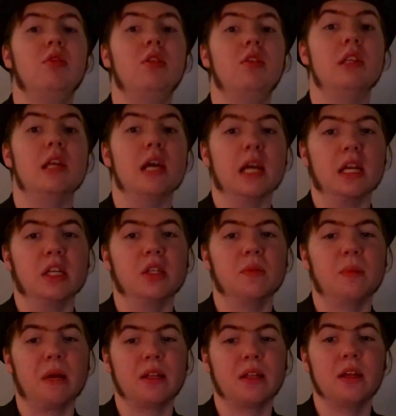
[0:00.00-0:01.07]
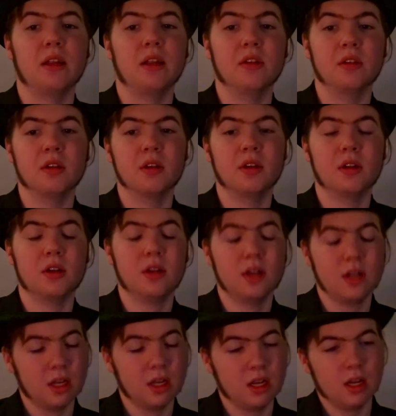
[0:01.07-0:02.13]
Good day, spectator.
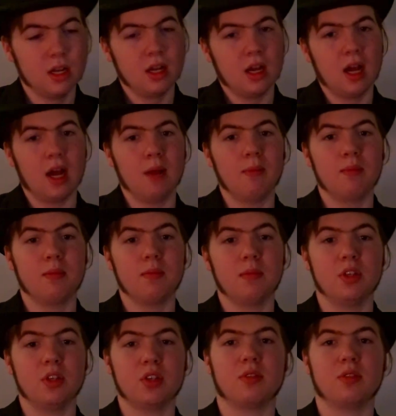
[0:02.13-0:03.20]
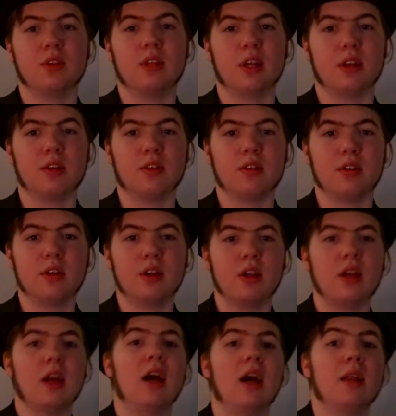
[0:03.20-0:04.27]
I'm the storyteller,
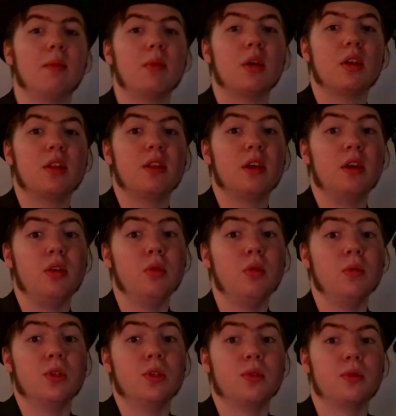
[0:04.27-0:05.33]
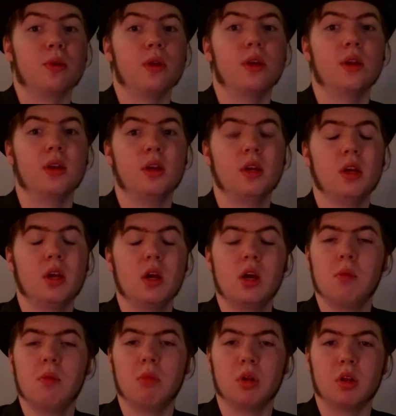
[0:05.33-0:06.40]
and I'm gonna tell you a story,
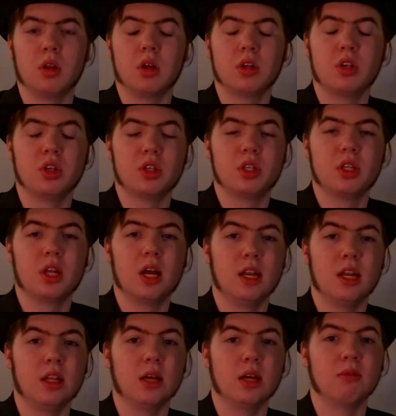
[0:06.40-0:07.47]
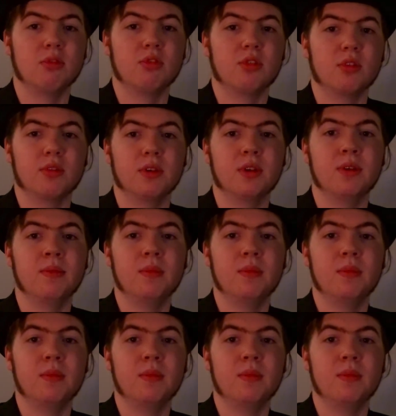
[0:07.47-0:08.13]
but not just any type of story.